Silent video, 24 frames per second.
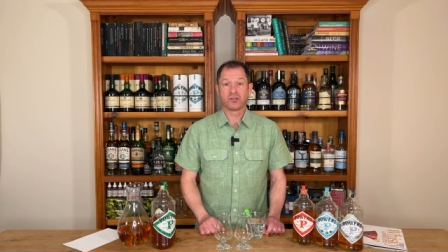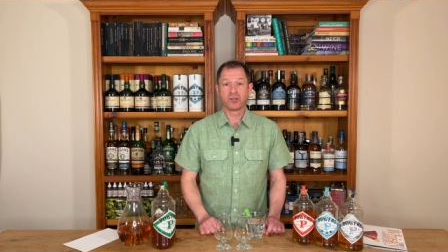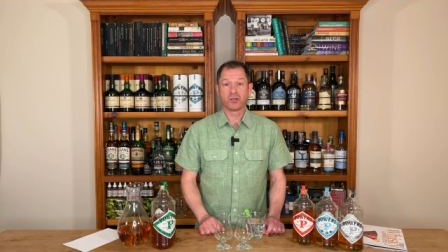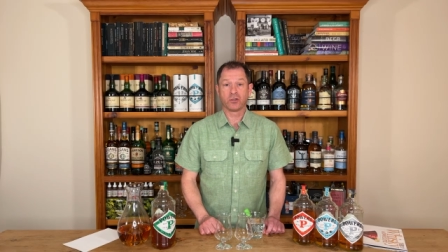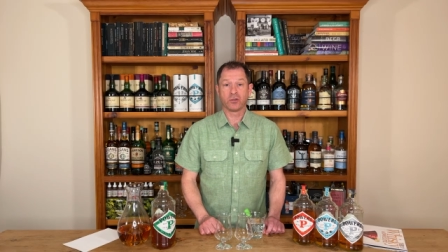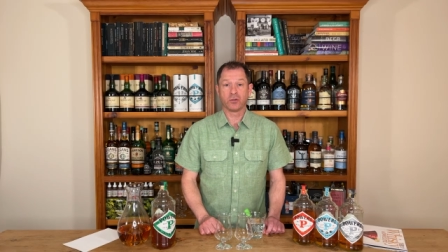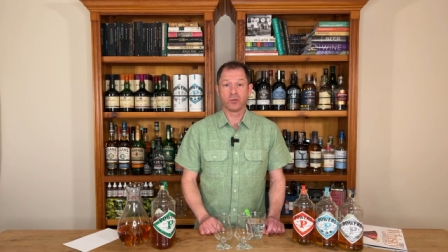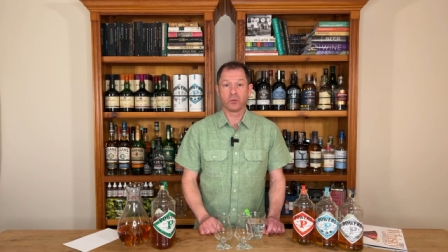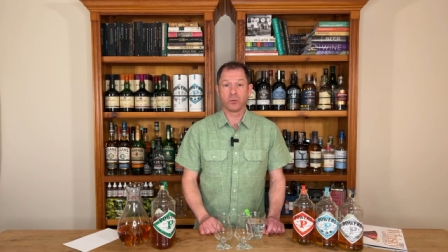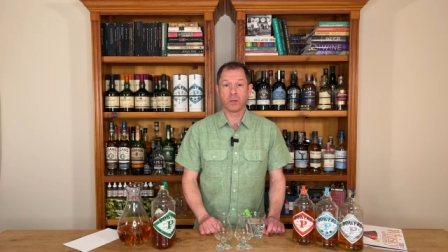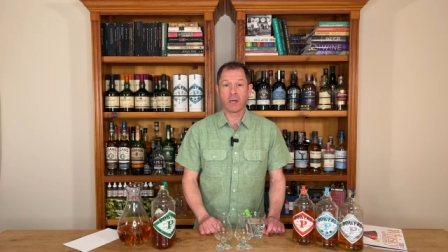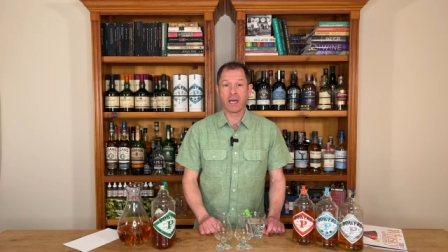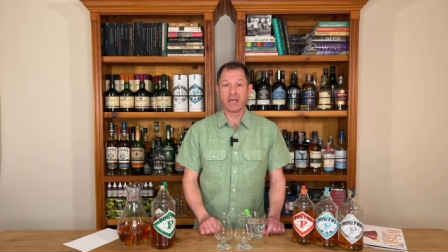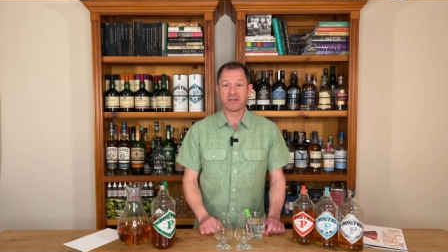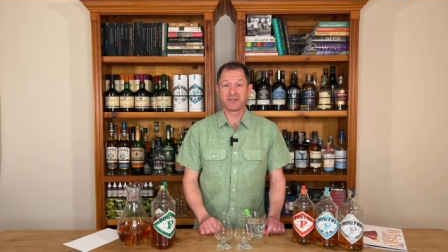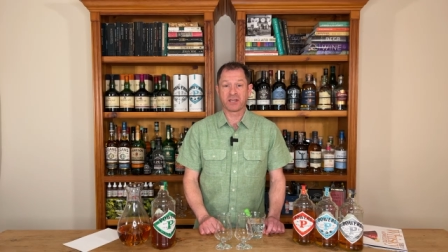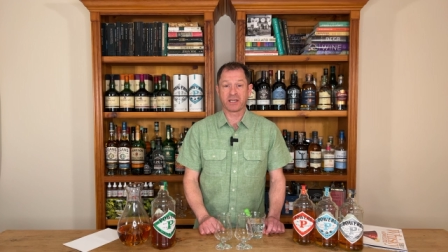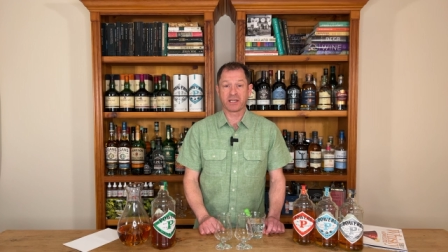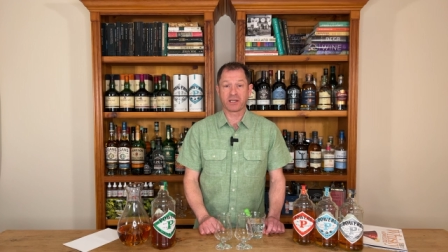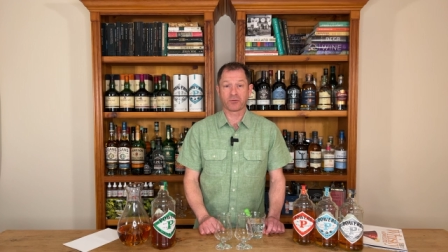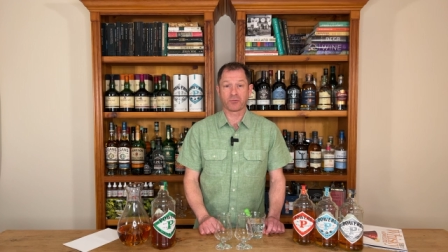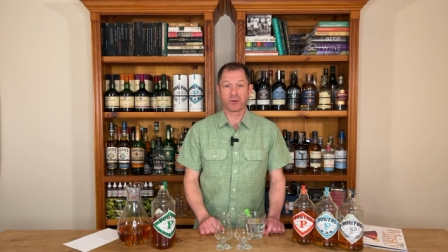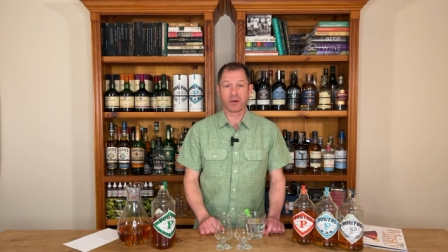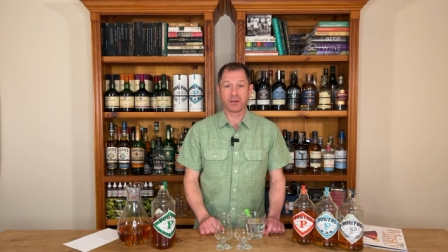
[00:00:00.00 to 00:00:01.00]
to uh,
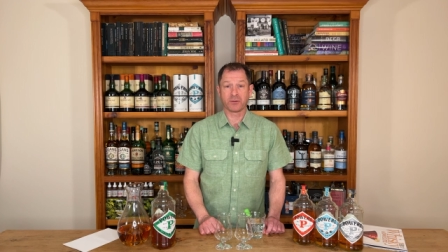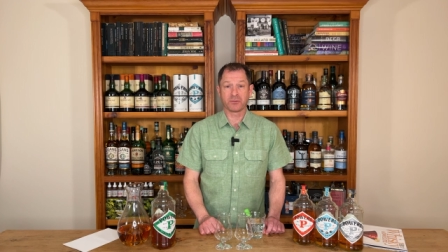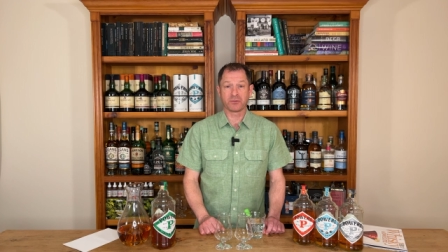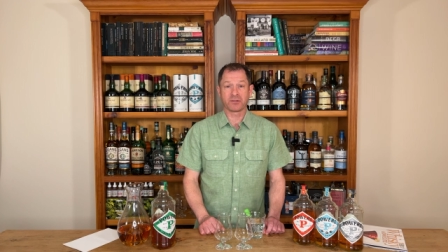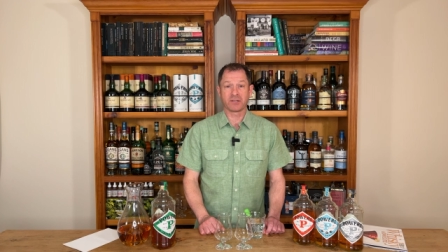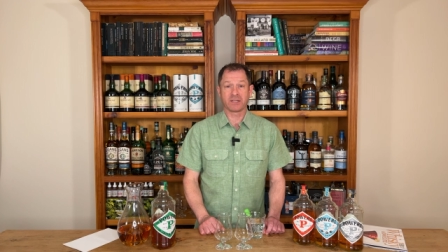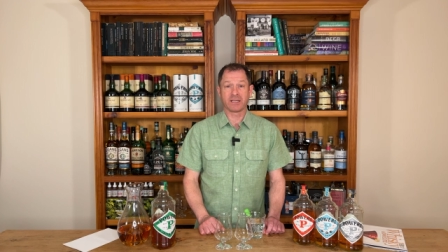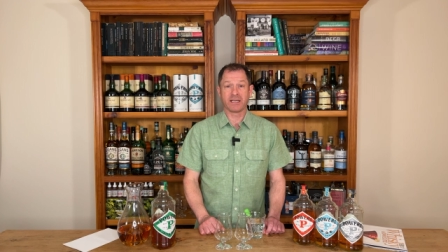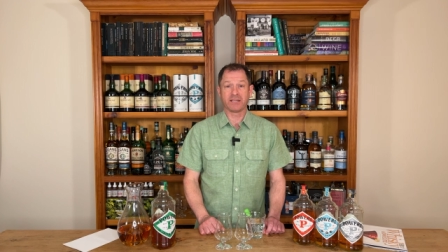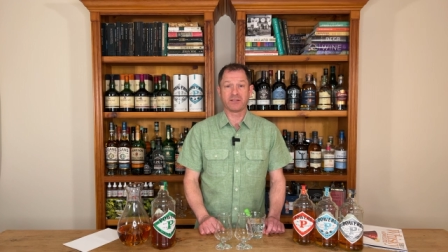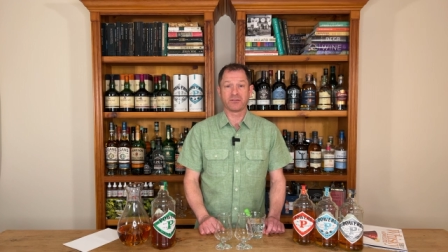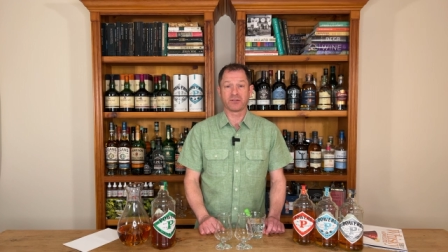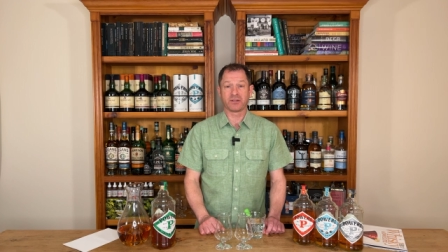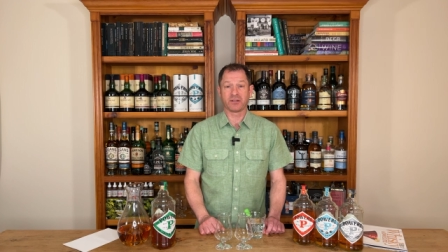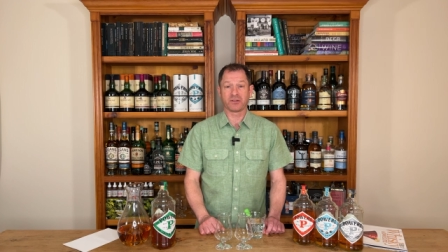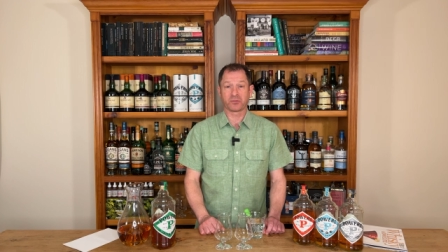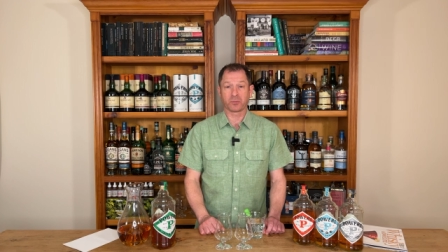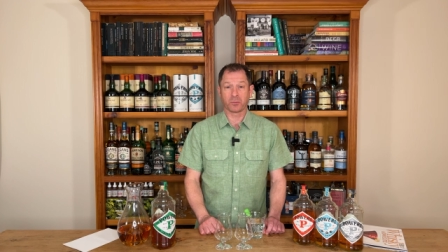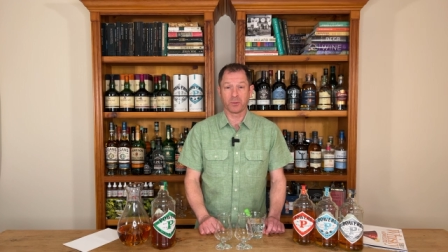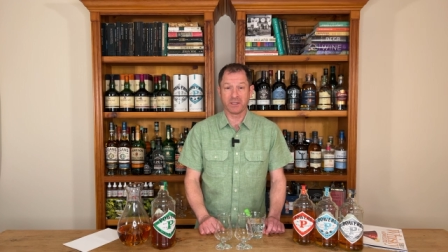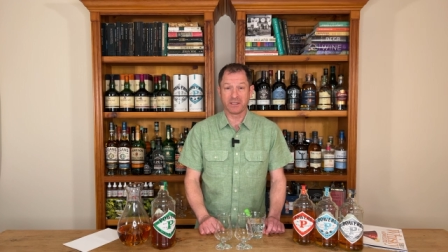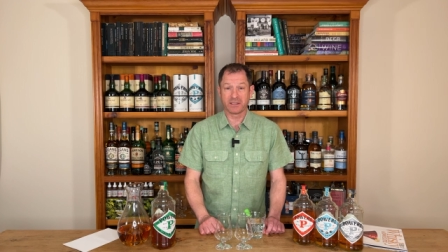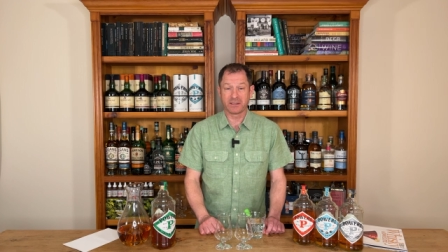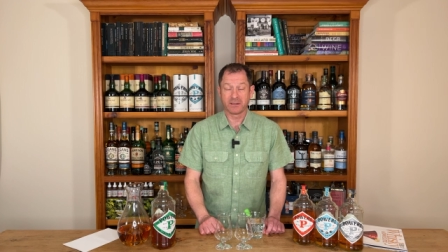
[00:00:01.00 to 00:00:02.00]
take it around later
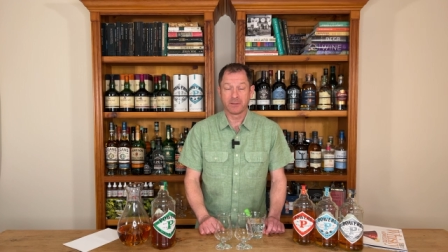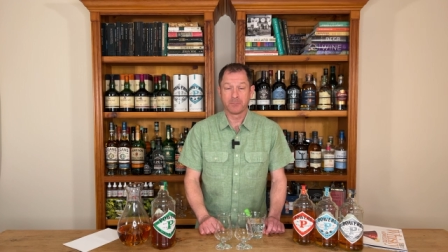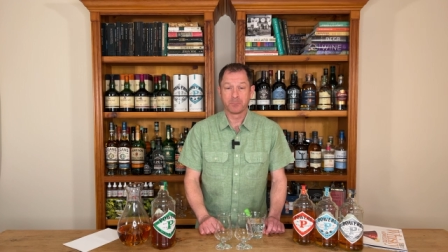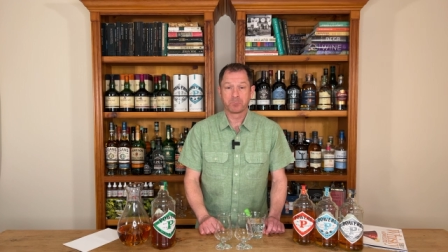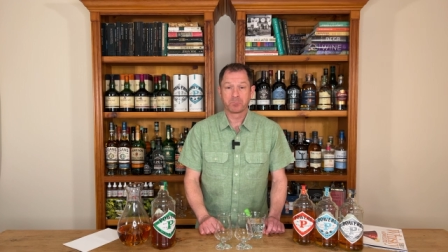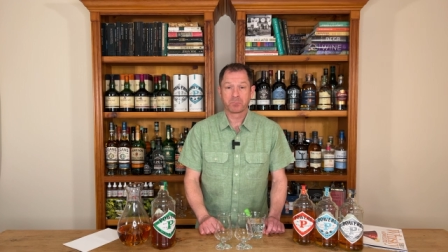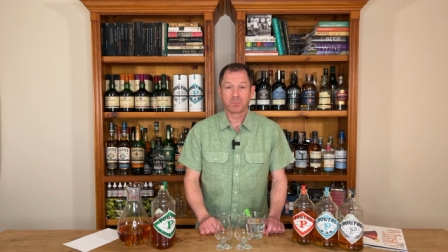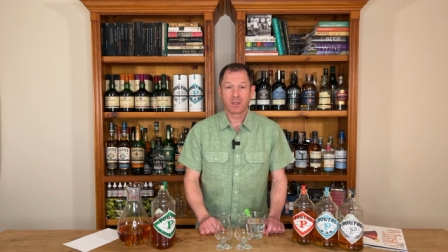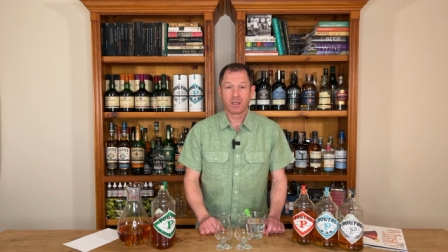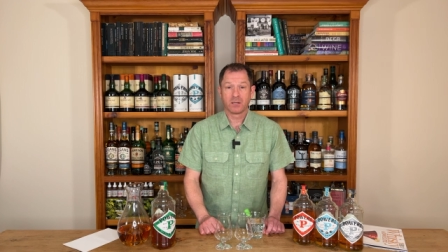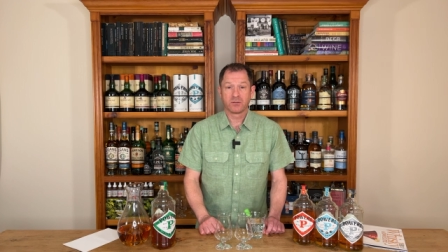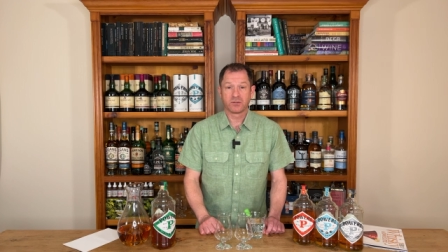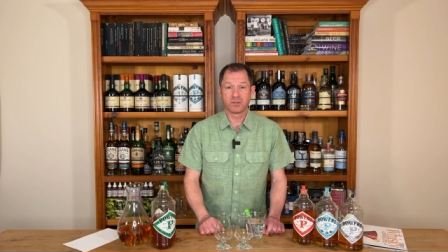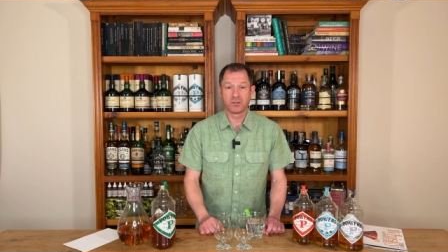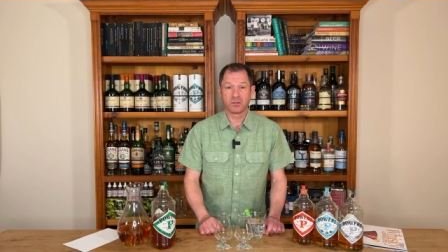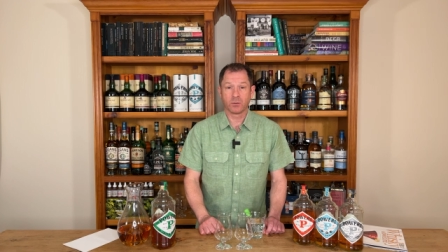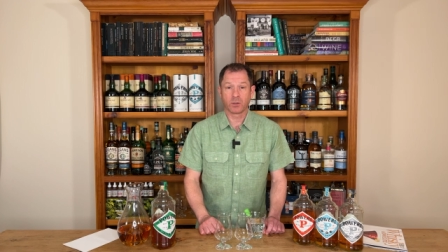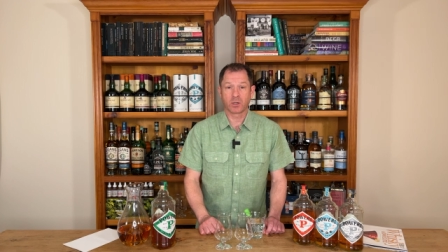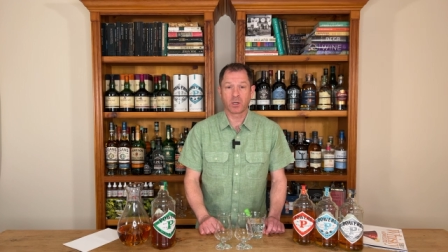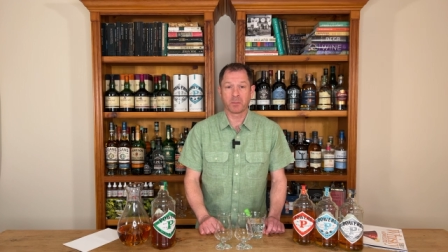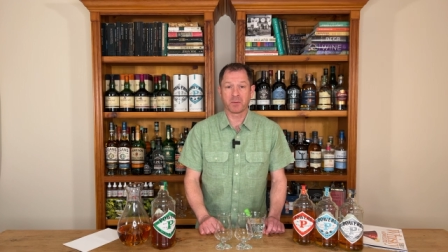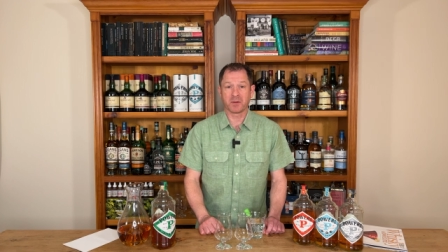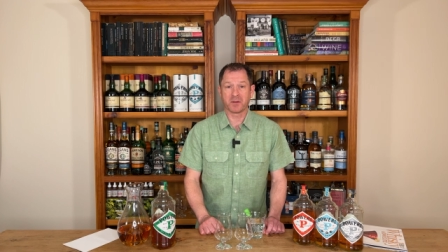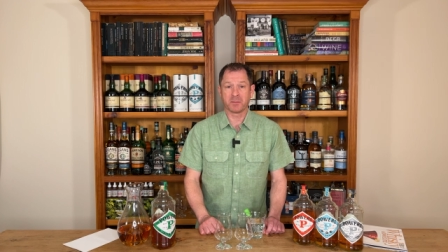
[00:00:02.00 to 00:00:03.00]
this week to
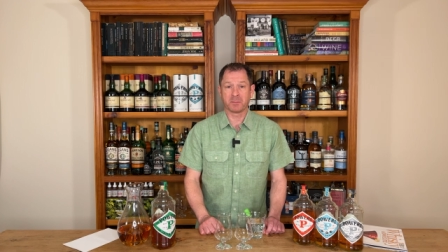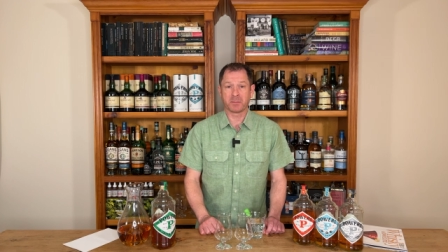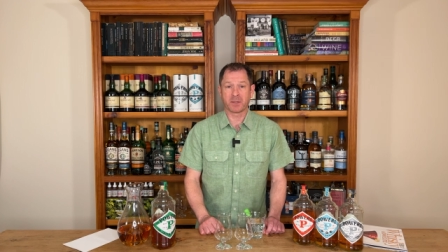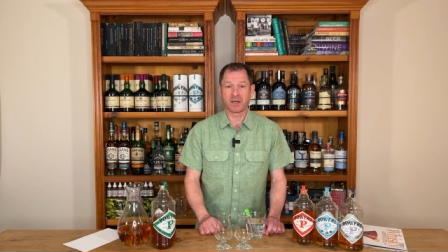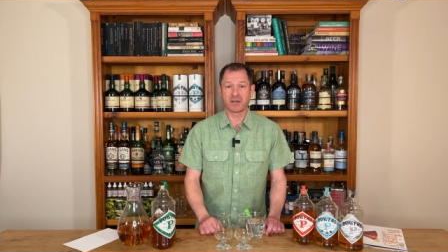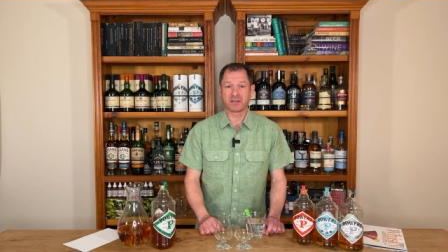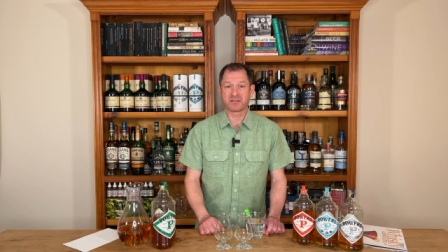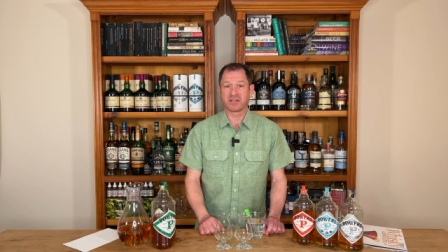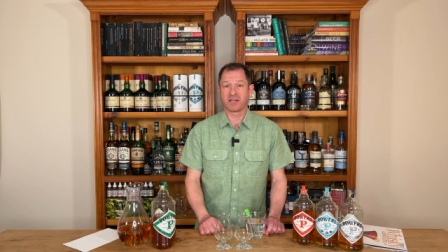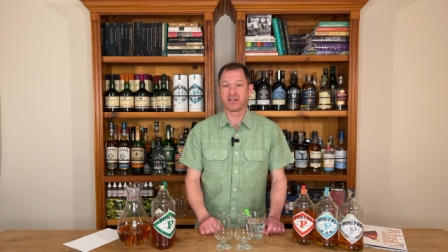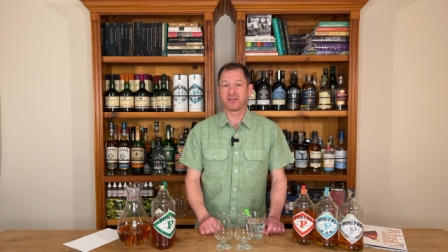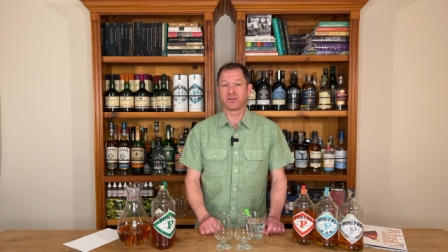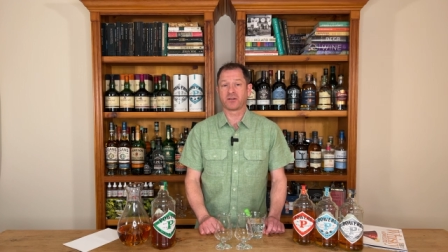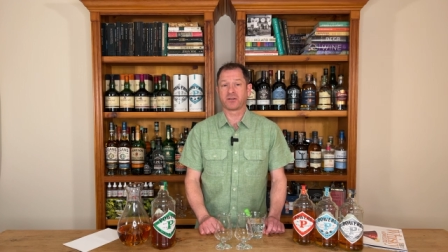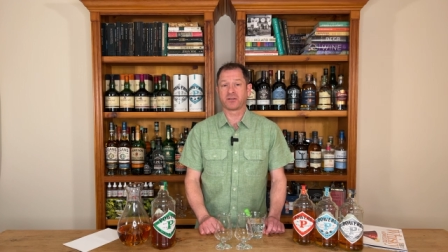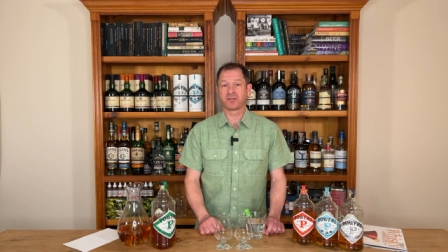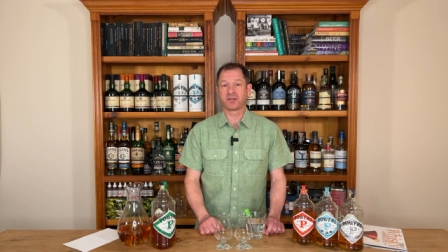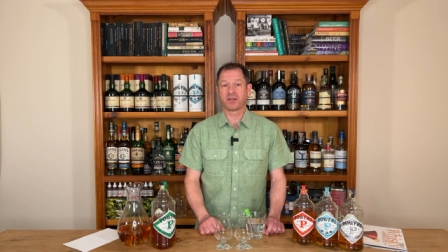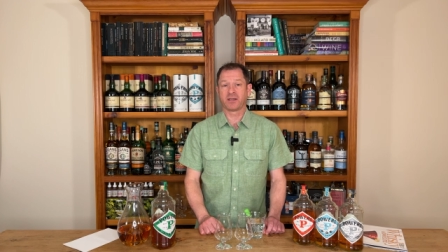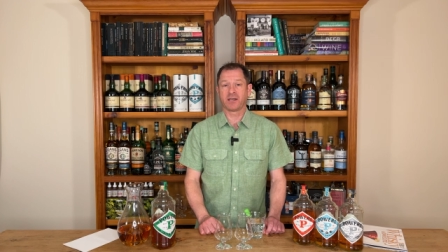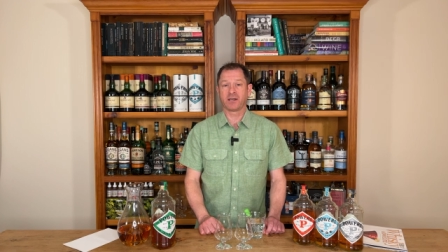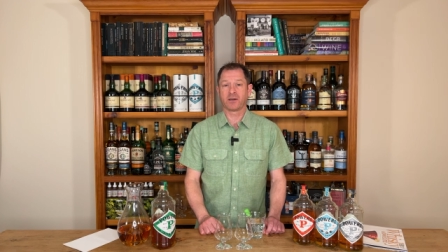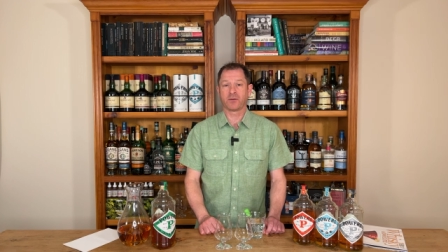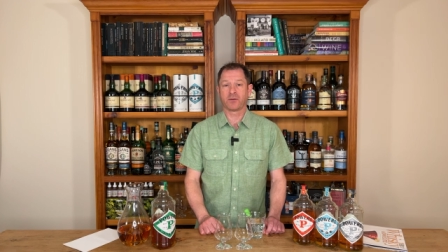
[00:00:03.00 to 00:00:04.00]
a couple of the bartenders